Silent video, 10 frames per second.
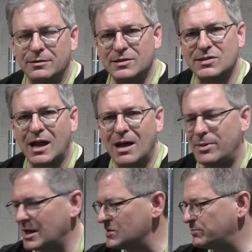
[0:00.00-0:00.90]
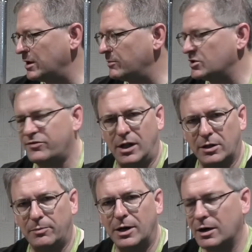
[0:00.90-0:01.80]
stop has pretty much
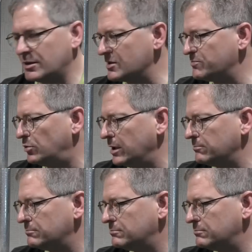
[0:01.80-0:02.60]
fallen apart at this point.